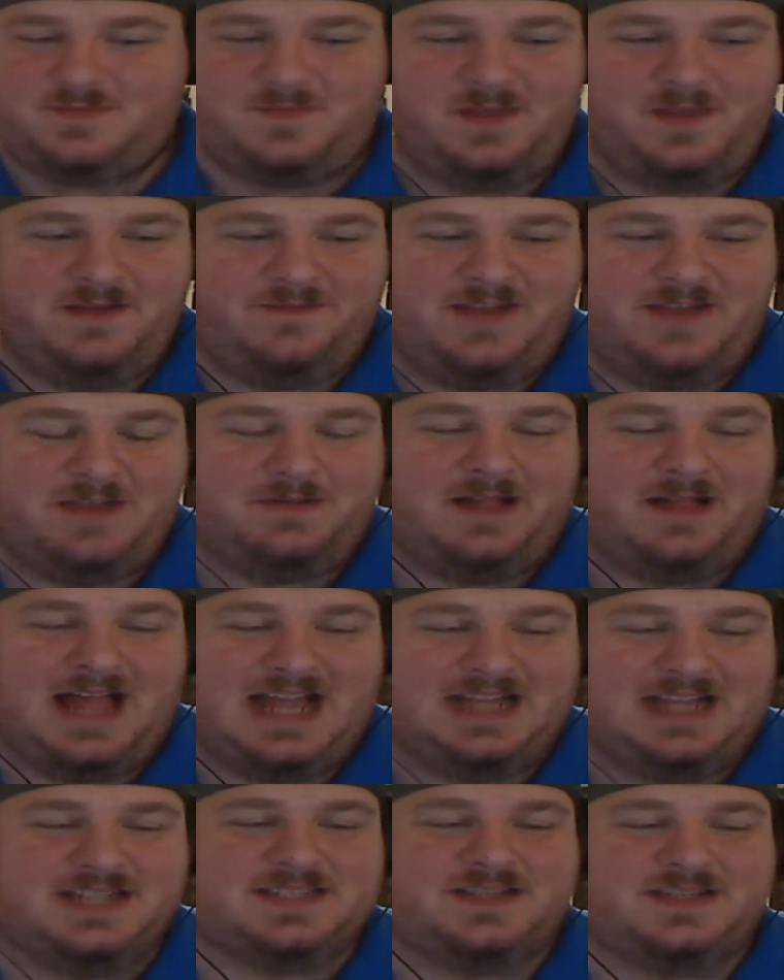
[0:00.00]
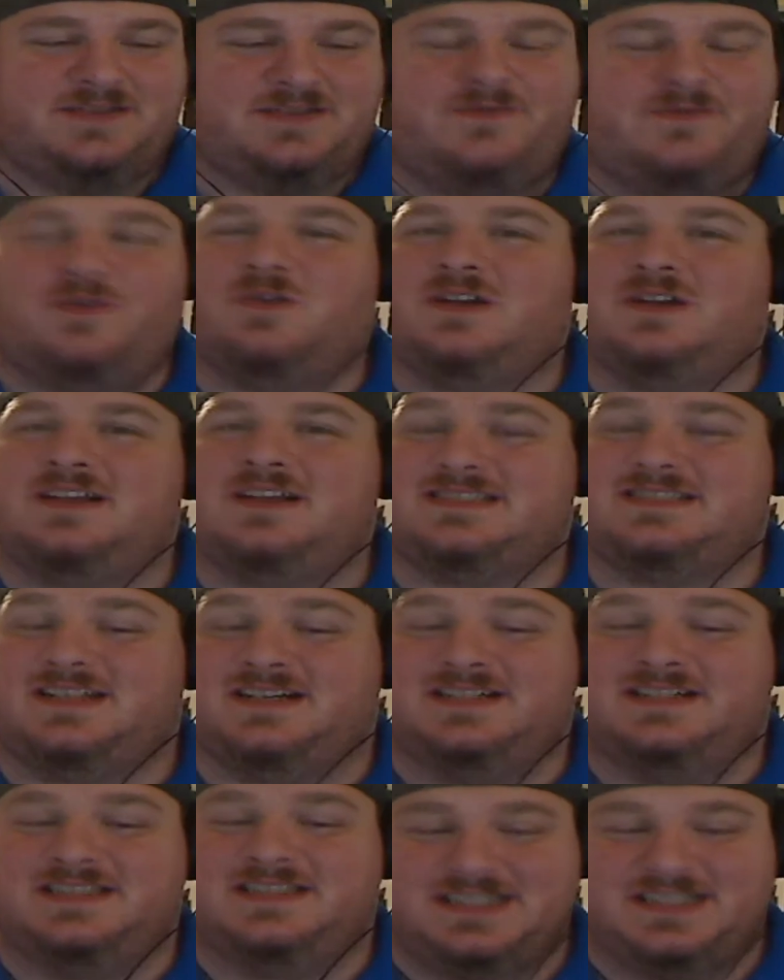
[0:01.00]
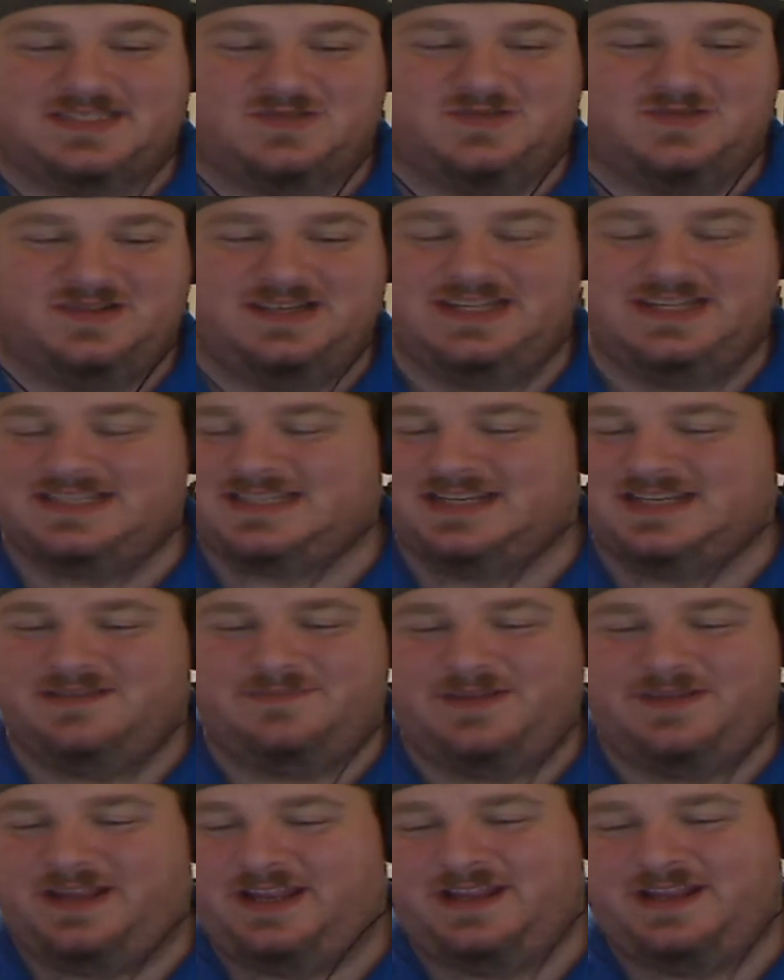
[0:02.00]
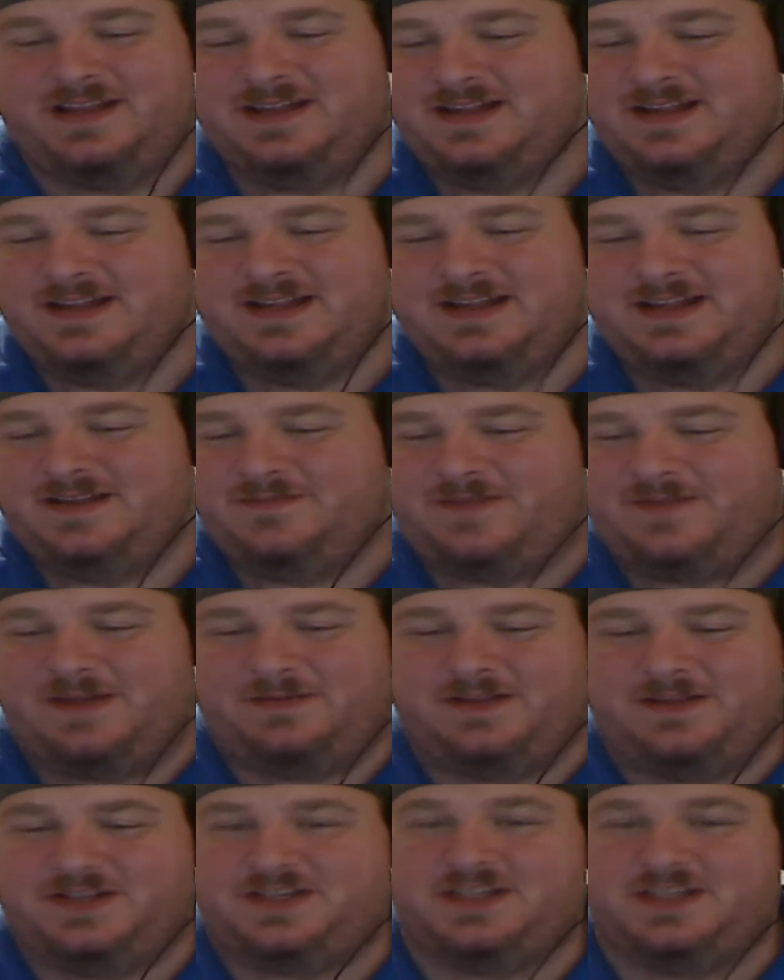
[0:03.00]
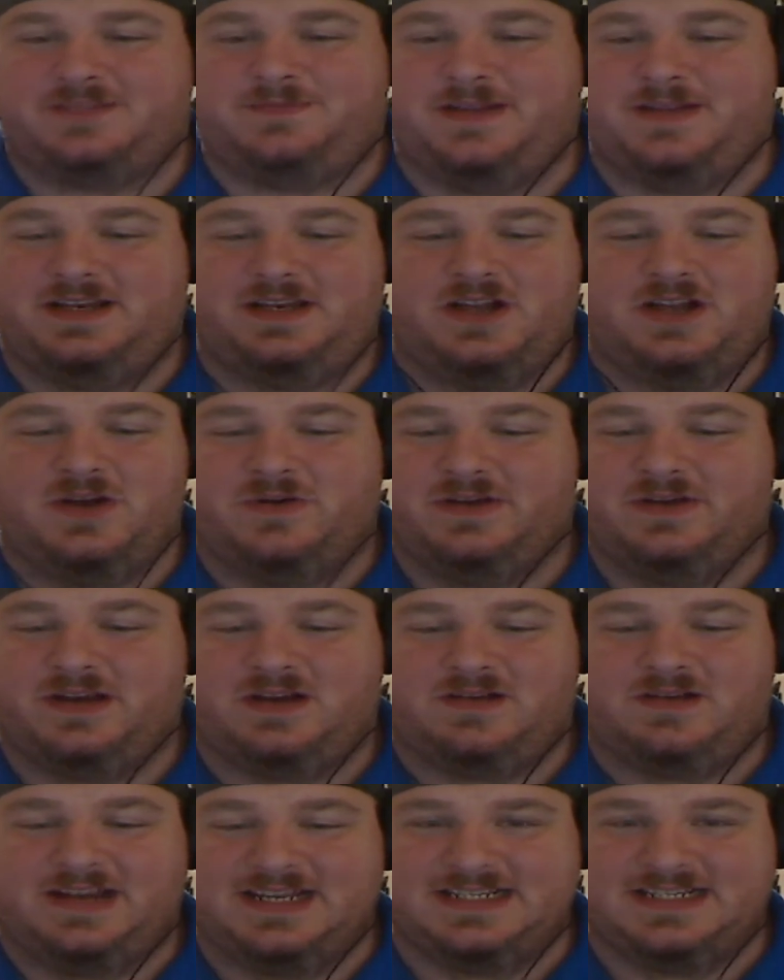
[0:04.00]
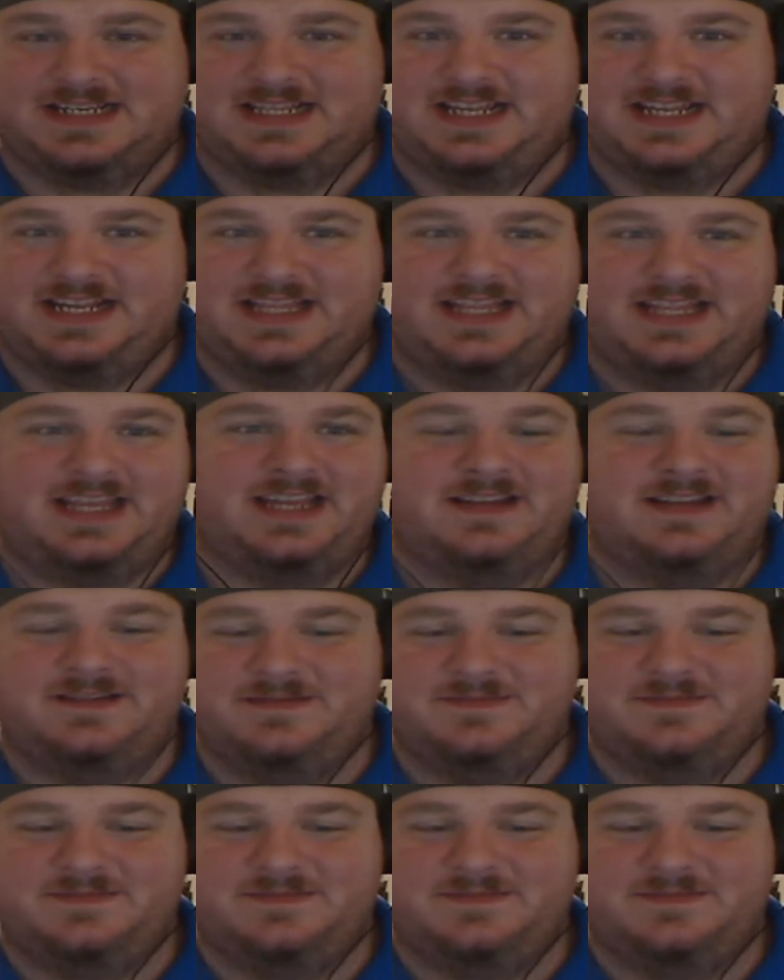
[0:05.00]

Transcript: Fabvl has for us on this one. It's going to be. Fabvl has just been going crazy lately.